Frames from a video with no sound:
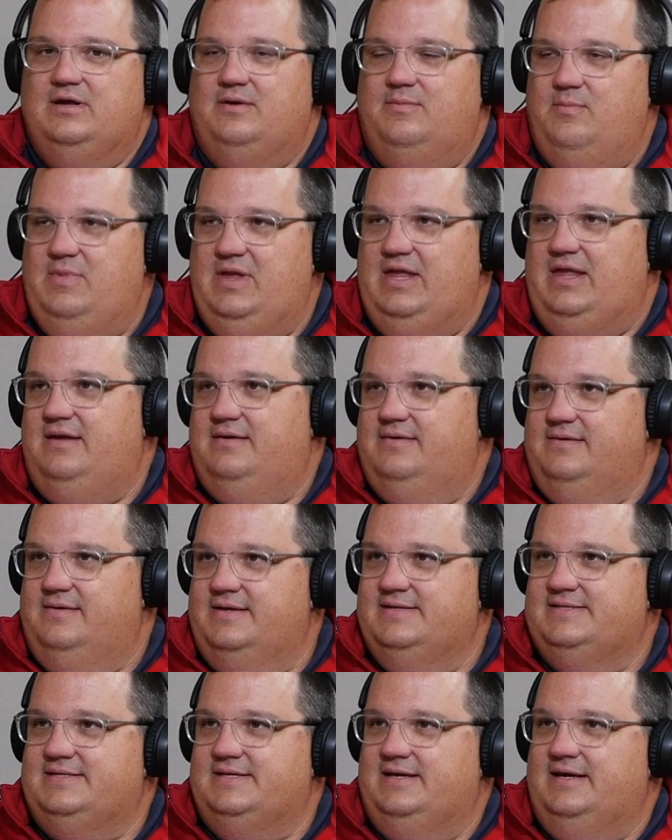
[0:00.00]
me
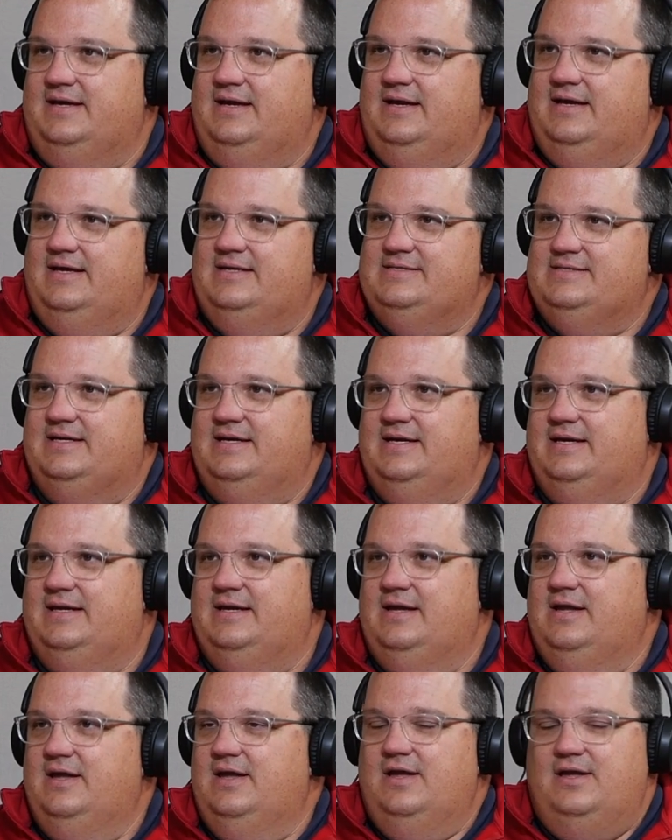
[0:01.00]
as a
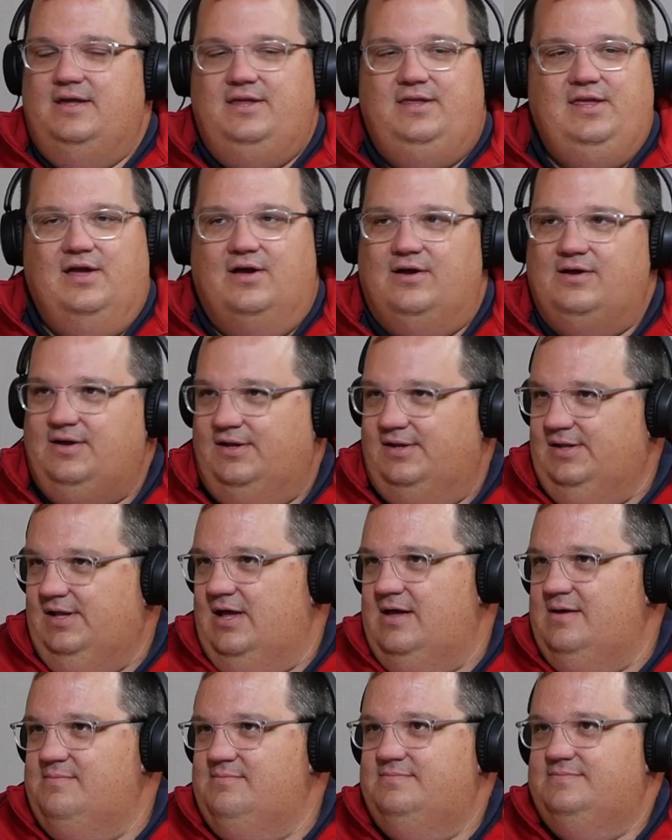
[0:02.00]
young
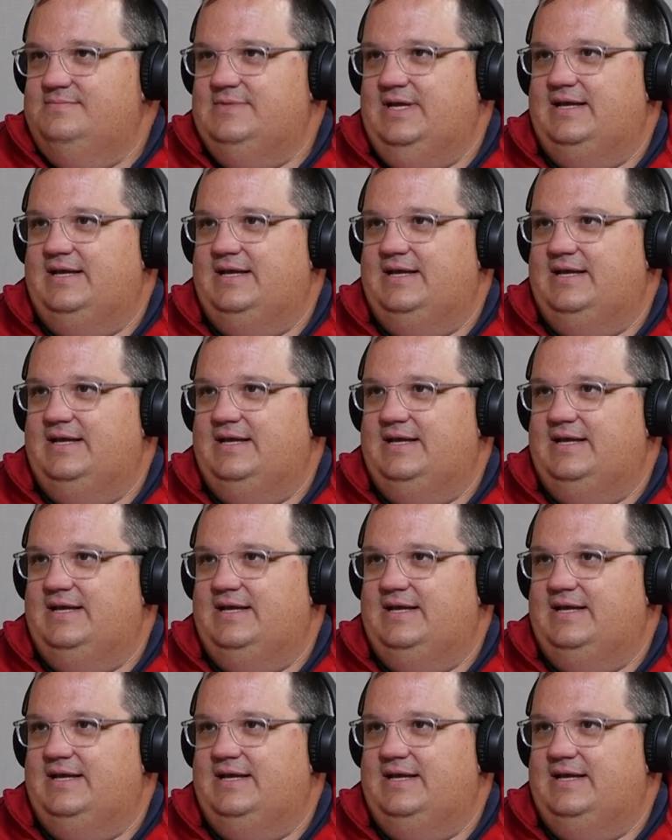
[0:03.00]
alum,